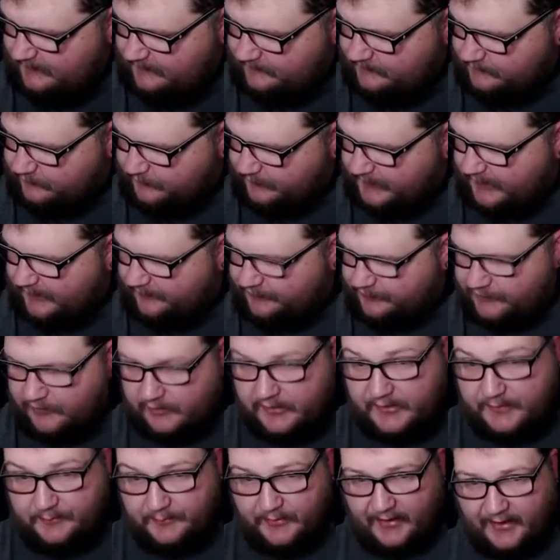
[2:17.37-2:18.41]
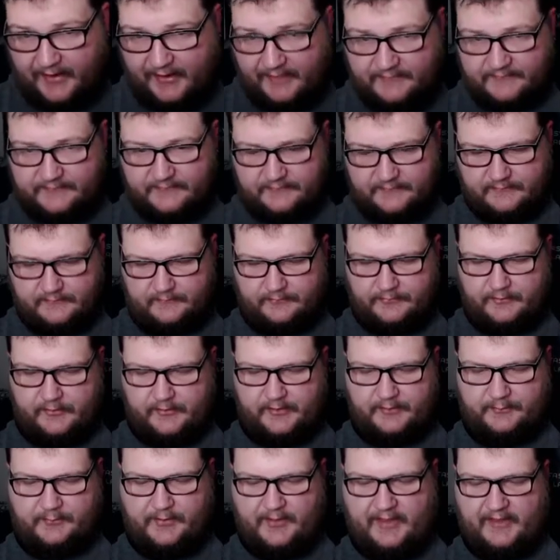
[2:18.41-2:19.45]
So we got 30 packs,
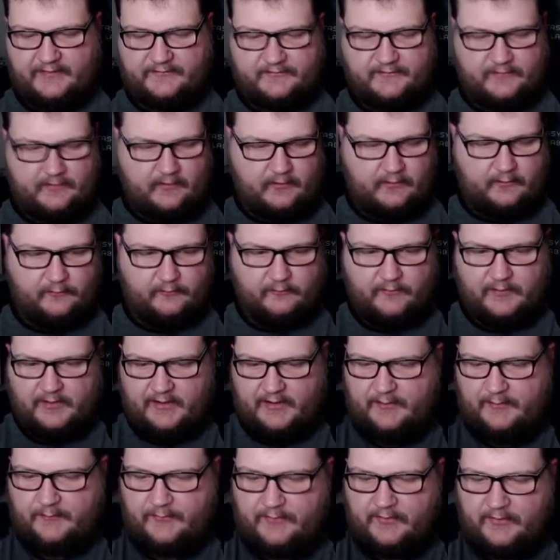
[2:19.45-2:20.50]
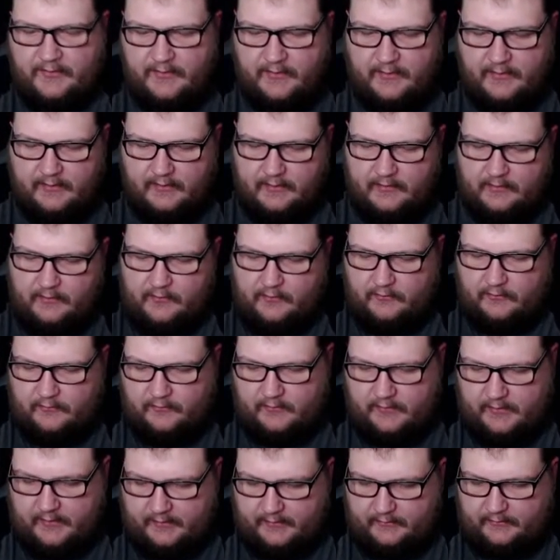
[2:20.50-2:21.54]
30 packs to unwrap. All
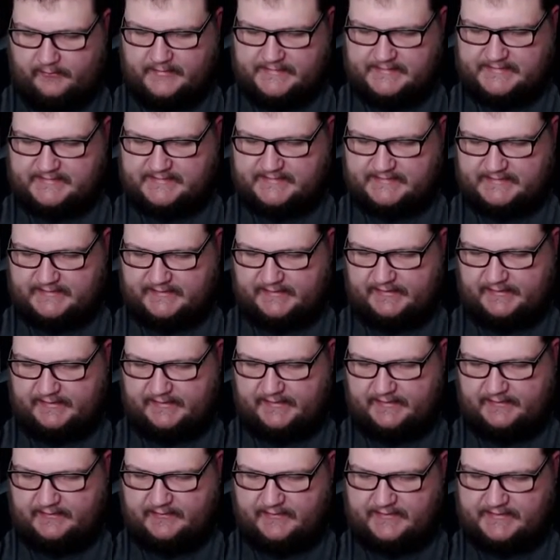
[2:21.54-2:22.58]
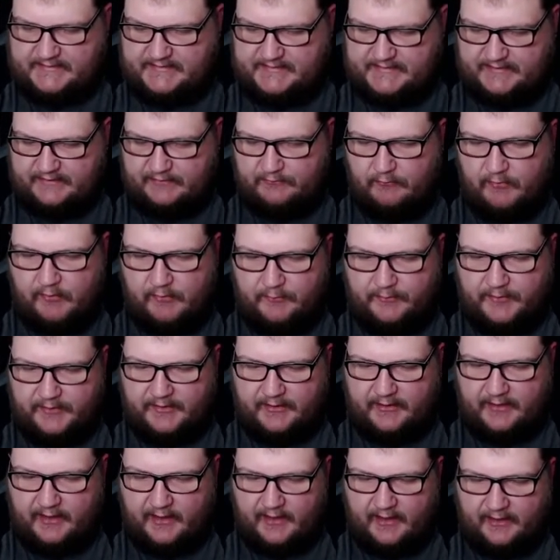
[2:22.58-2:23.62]
right, let's see. Let's see what we
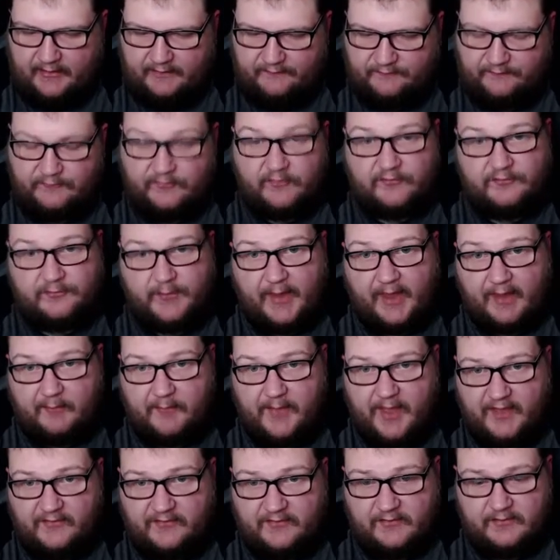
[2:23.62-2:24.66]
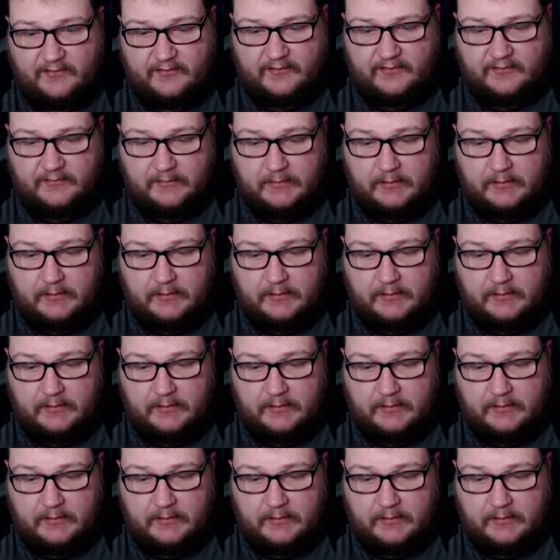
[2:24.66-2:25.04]
got. First pack magic.